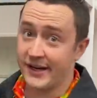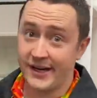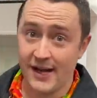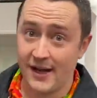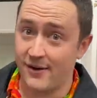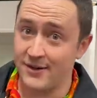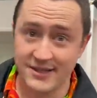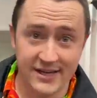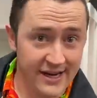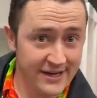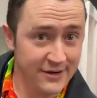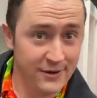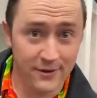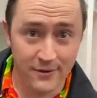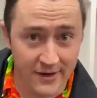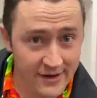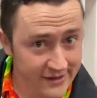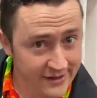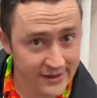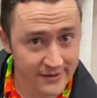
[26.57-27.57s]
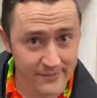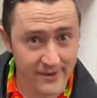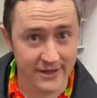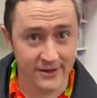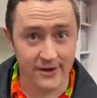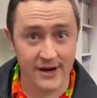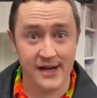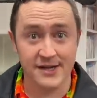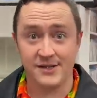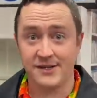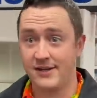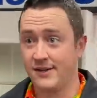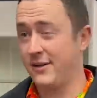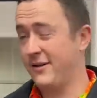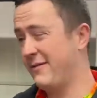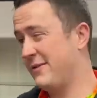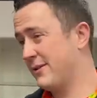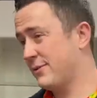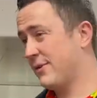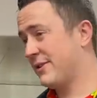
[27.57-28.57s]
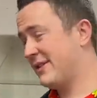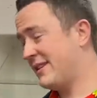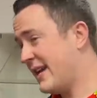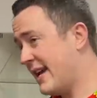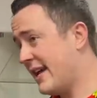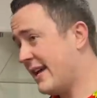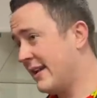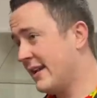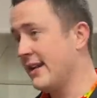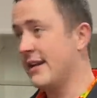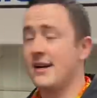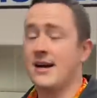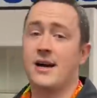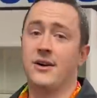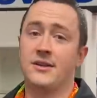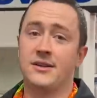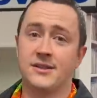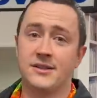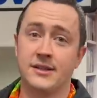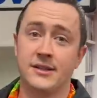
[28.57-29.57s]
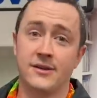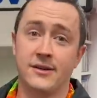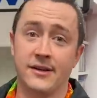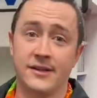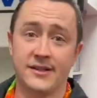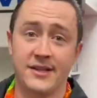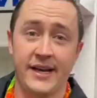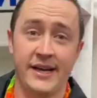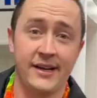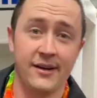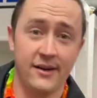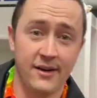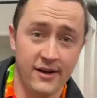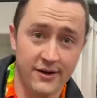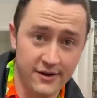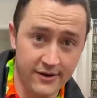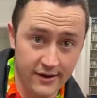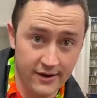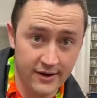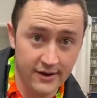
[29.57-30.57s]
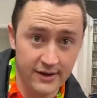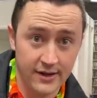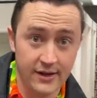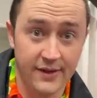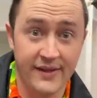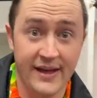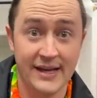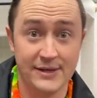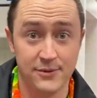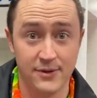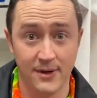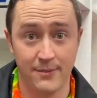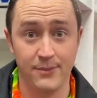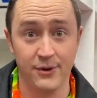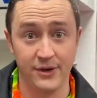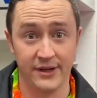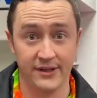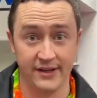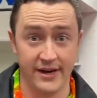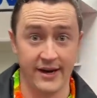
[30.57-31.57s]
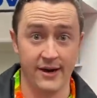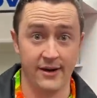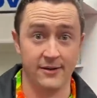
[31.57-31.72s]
dollars, I don't want it in my garage sale. If it's worth ten, I'll consider it. ten and under, that's what I'm putting there.